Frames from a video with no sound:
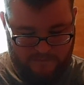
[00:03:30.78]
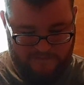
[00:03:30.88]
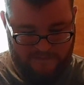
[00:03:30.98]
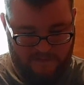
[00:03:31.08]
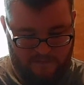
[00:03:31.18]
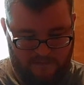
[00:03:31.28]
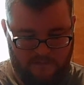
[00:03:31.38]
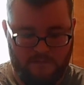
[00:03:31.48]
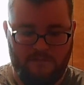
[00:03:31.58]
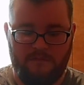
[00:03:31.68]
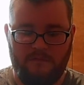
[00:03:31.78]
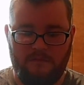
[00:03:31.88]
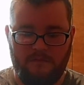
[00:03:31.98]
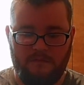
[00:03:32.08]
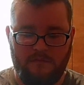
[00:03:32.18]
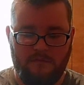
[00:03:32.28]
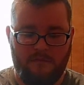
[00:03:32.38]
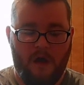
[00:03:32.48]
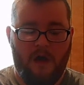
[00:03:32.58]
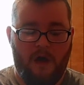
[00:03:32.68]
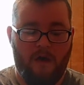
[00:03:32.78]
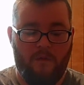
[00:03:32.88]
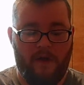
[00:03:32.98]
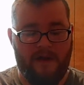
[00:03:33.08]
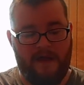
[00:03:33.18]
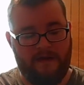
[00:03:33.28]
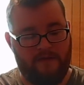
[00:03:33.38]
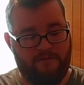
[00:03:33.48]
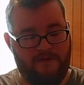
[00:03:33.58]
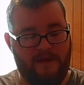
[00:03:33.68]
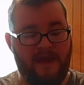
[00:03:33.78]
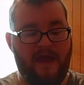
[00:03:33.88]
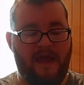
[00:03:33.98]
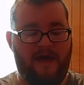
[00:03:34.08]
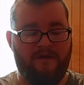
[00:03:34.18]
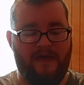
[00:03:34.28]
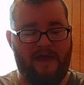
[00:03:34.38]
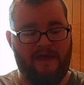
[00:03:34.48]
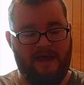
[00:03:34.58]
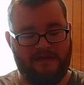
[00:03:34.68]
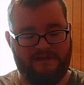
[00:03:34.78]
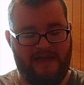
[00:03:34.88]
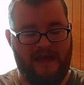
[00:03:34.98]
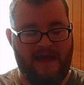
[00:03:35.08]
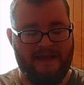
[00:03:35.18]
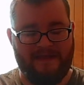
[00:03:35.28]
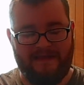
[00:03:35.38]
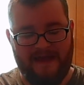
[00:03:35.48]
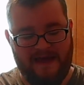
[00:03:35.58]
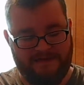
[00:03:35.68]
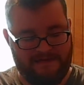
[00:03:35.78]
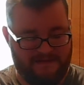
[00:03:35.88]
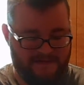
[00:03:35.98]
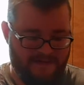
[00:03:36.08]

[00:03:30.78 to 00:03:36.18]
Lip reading: Is that... Oh, wait, I know. Yeah, okay, I got you.